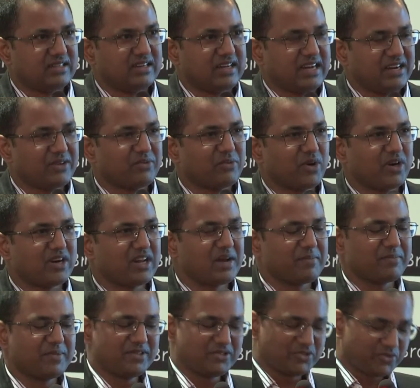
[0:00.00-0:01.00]
Right? What
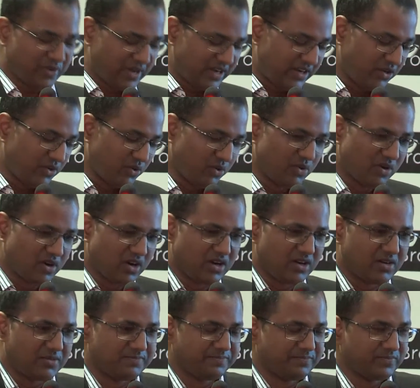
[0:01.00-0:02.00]
happens when
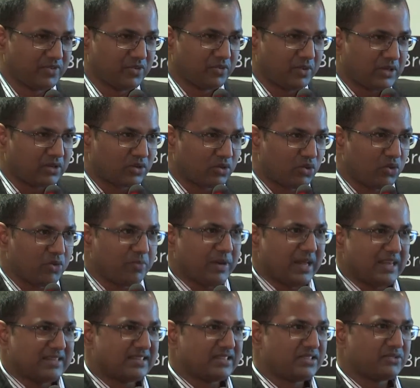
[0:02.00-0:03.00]
when crude
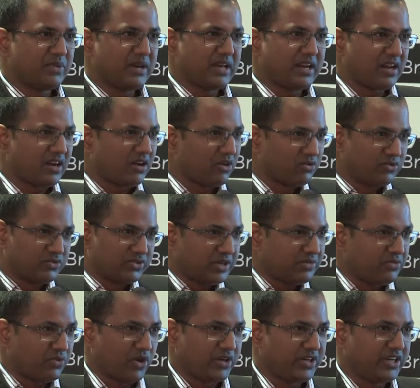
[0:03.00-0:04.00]
prices were around say
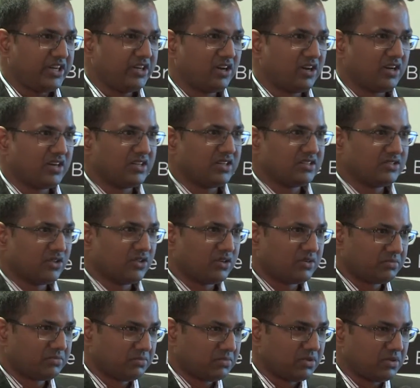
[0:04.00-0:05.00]
$40
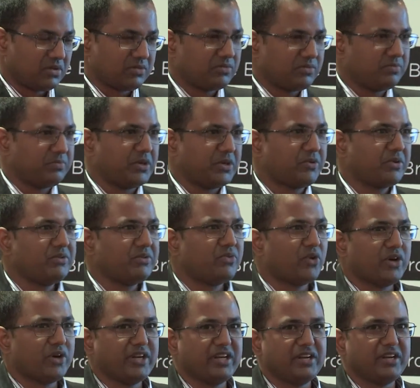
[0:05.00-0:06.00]
or between
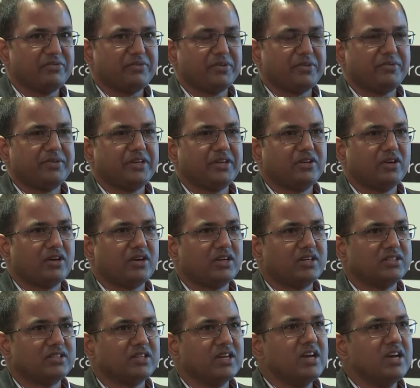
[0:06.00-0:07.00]
$40 and
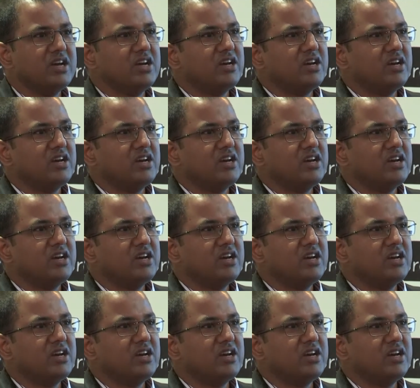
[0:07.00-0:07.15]
$50,